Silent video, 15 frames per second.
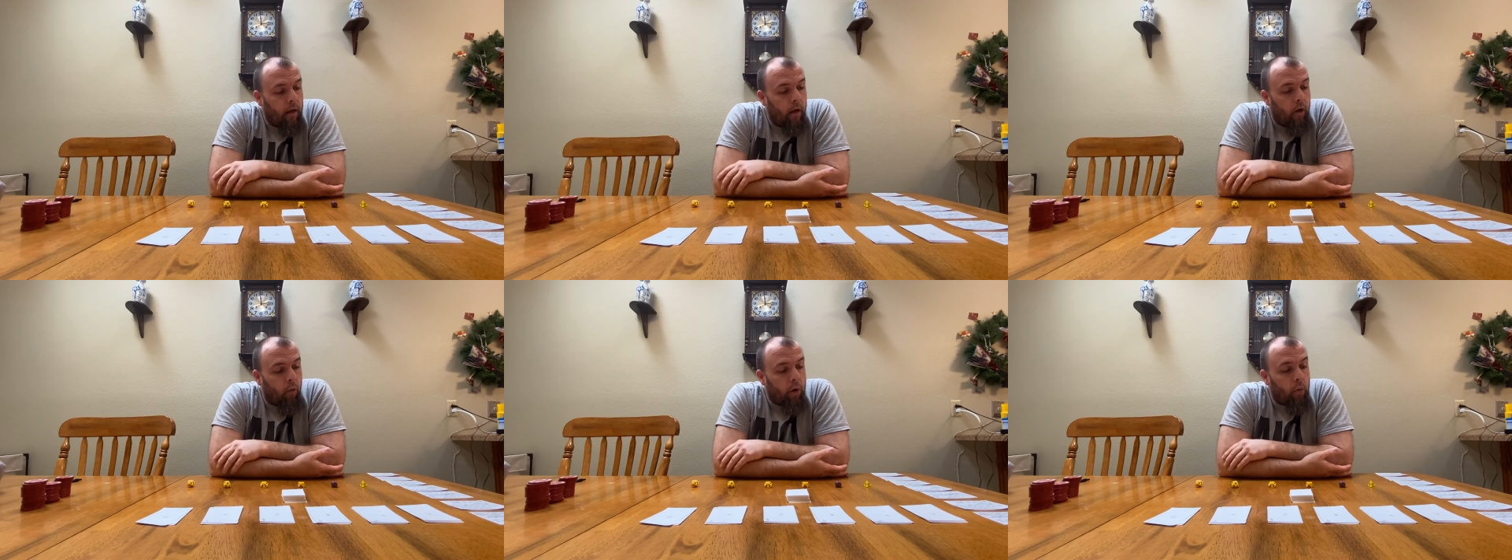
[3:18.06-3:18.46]

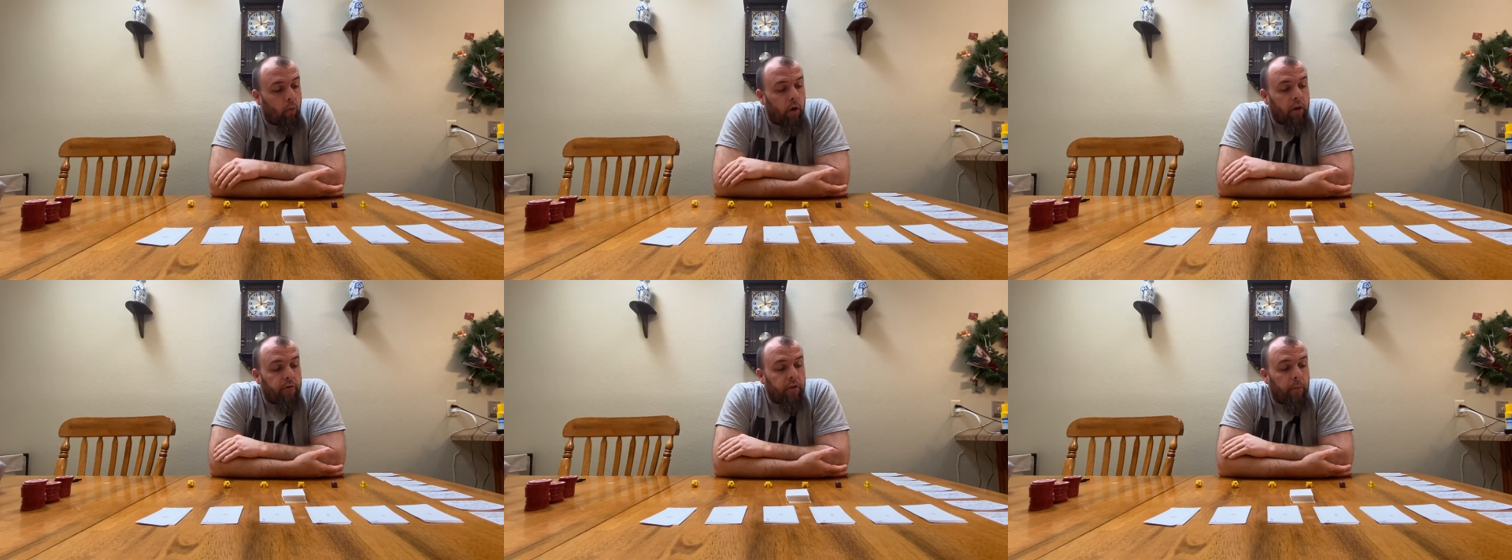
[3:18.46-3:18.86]
When
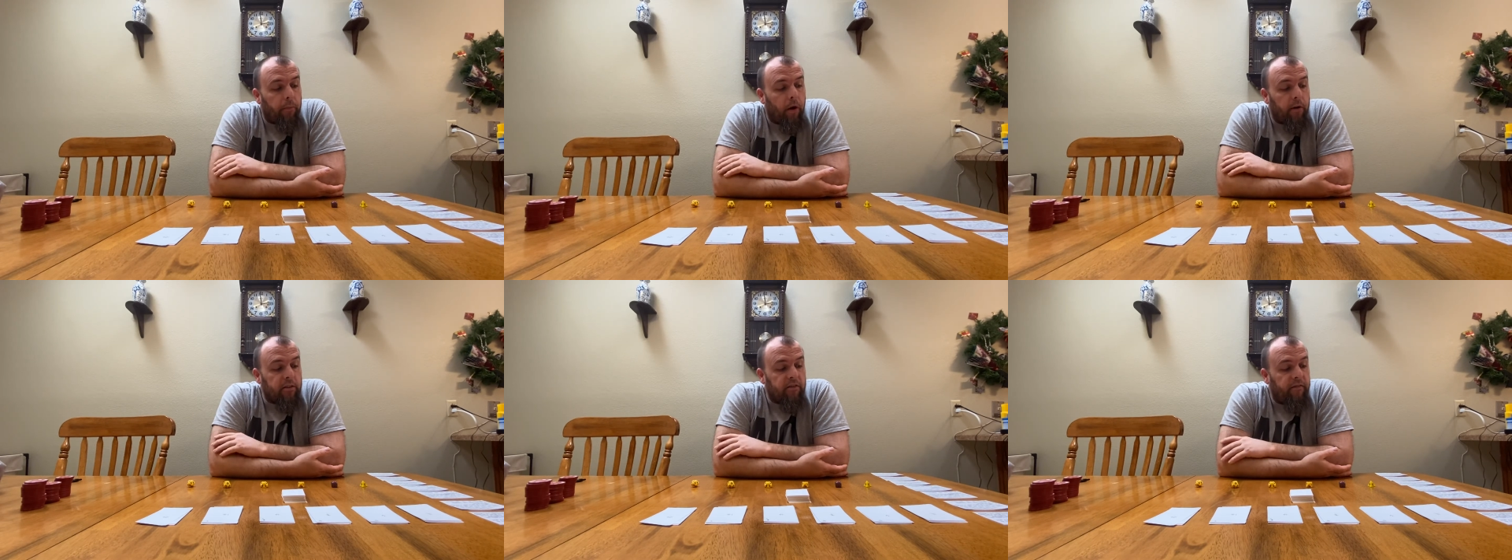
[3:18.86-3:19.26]
one of your
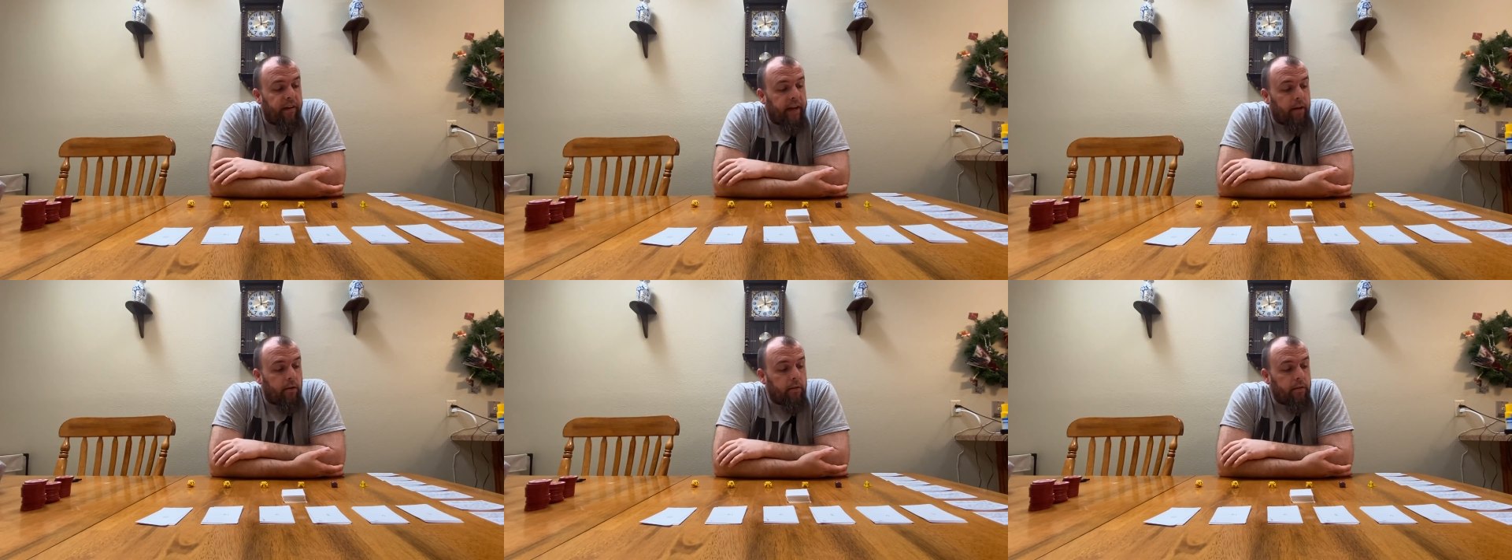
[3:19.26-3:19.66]
parts
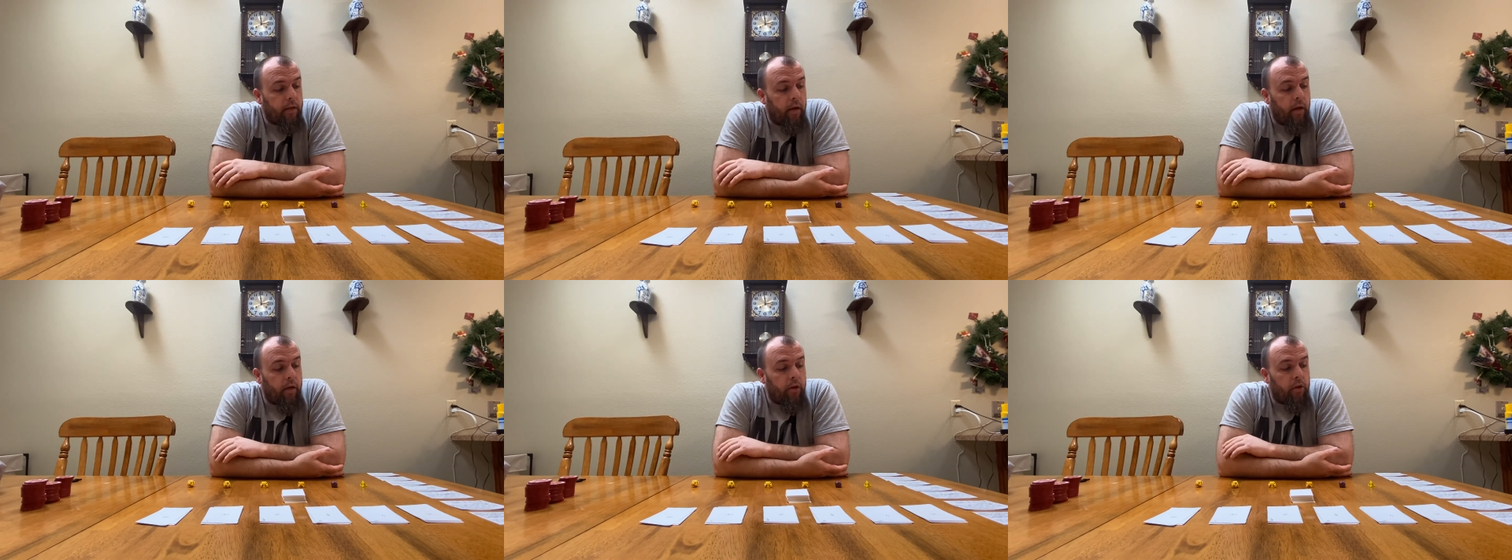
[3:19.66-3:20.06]
fails,
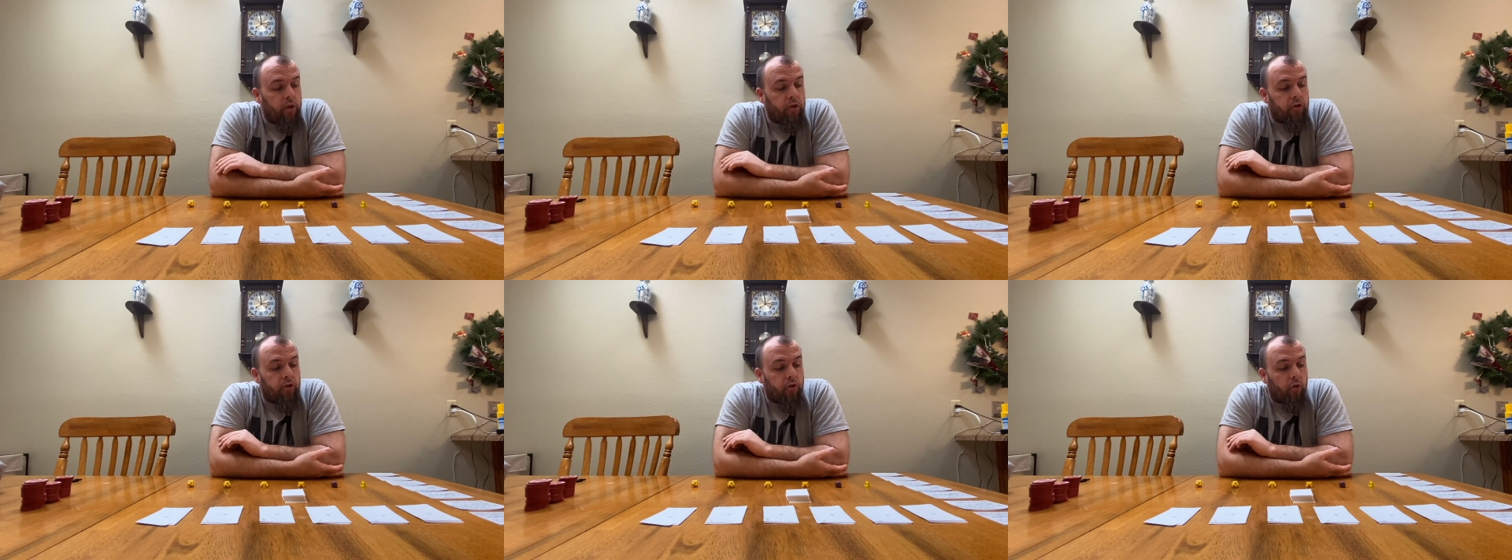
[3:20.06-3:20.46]

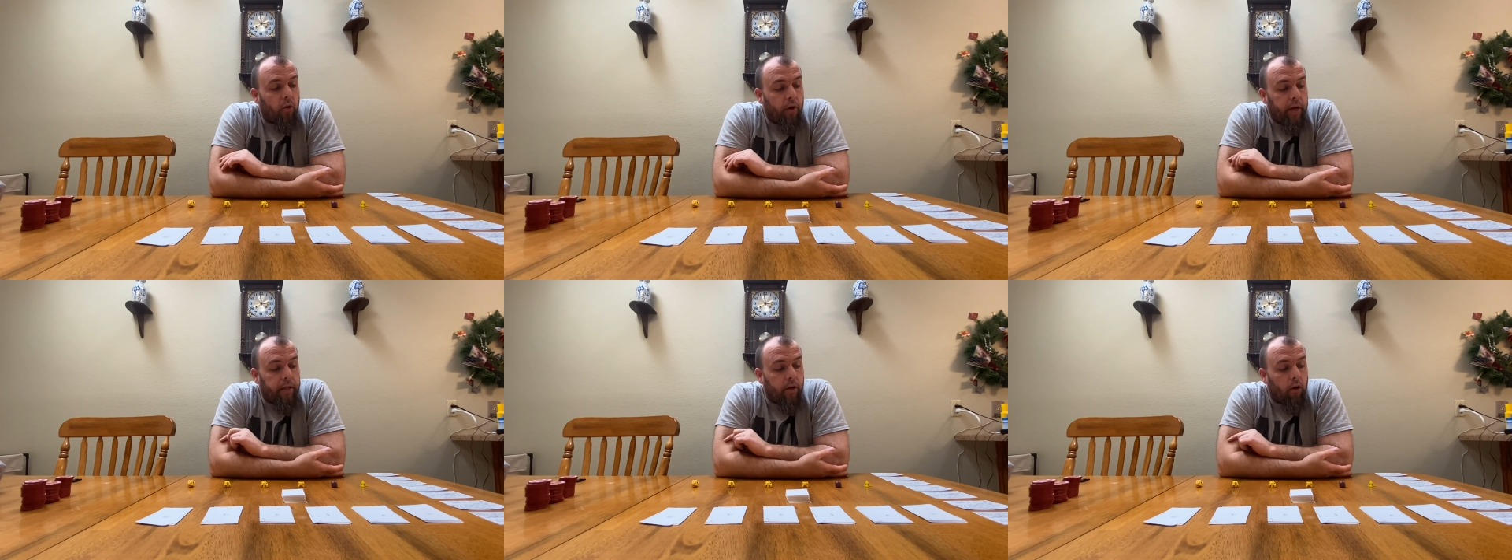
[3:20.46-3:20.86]

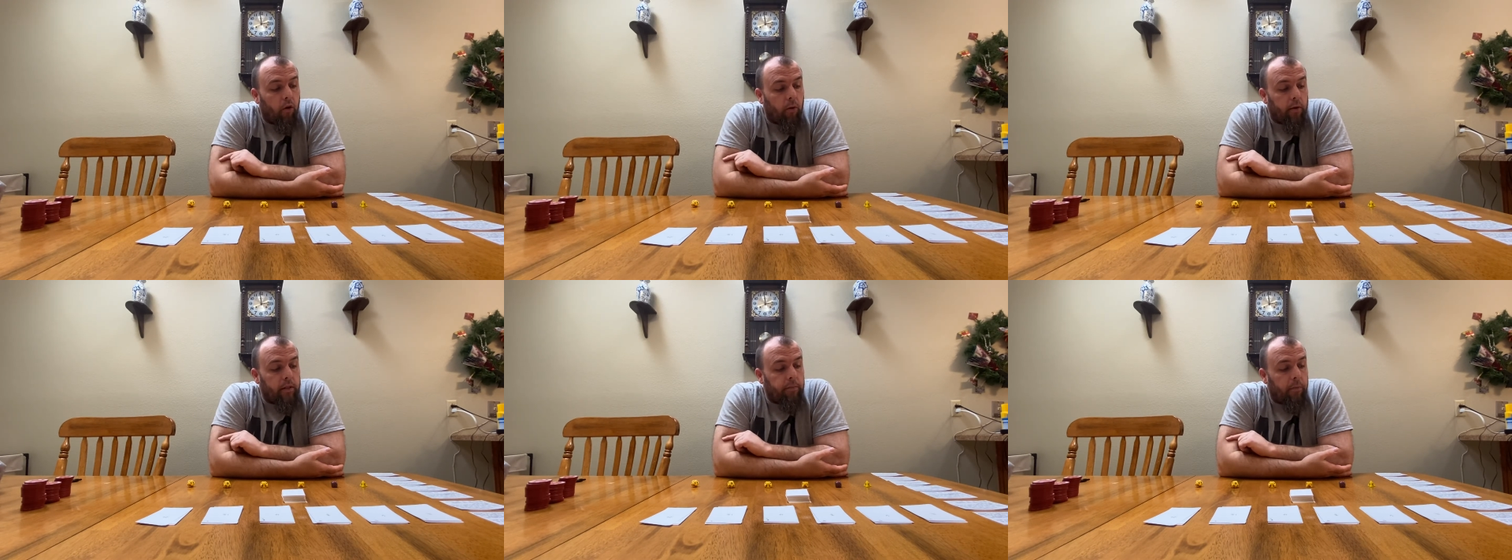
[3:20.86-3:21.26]
destroy the
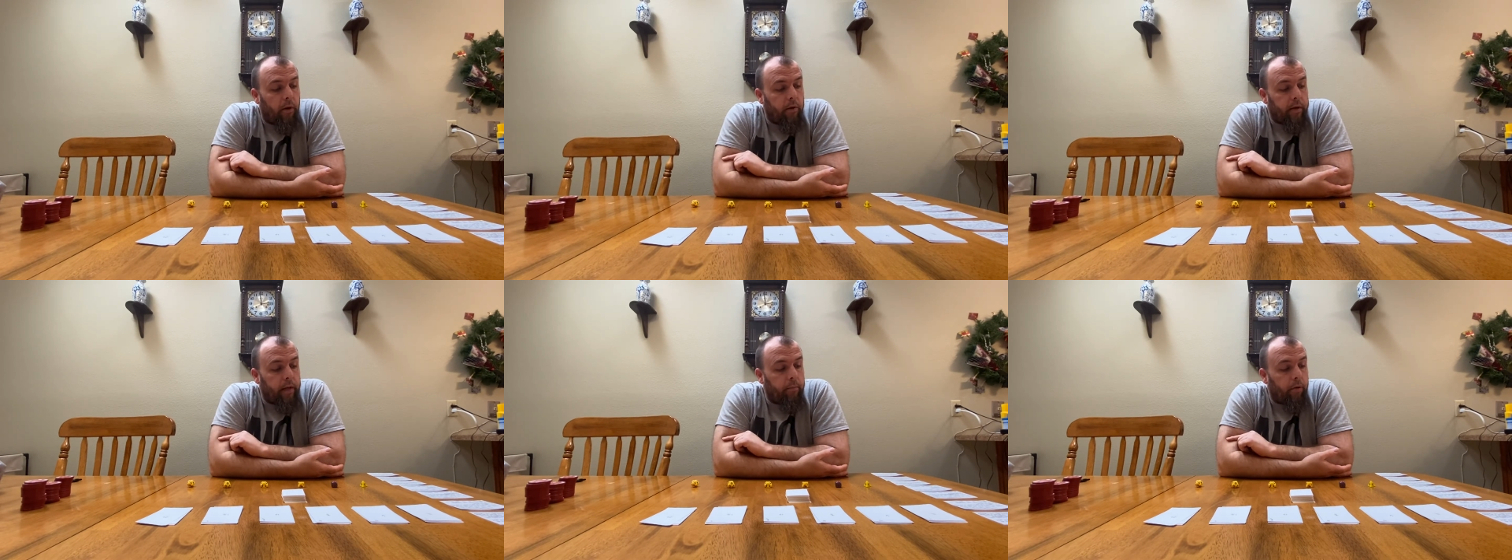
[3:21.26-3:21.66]

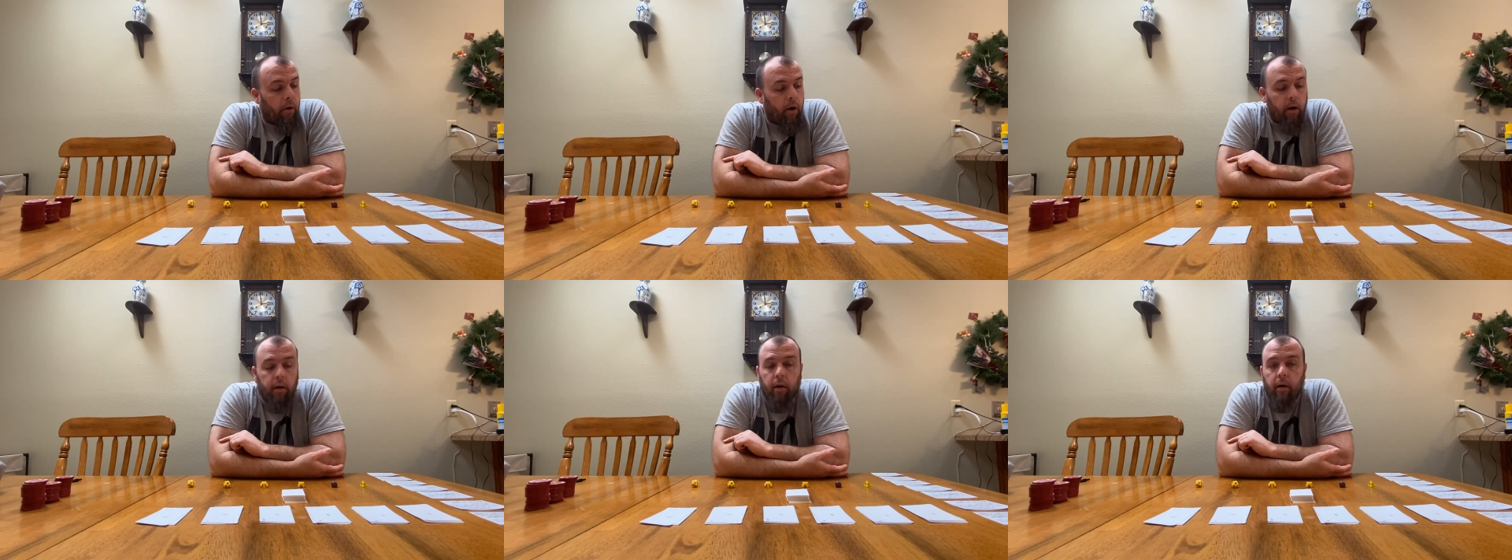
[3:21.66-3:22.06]
corresponding
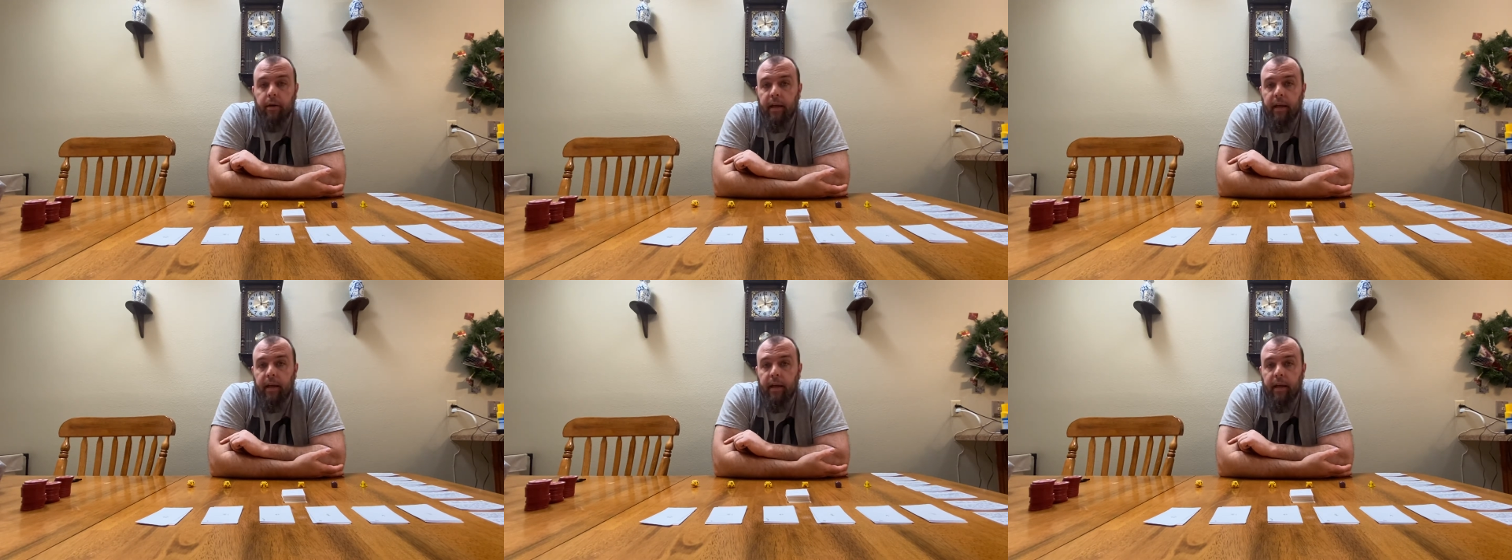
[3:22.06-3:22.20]
part on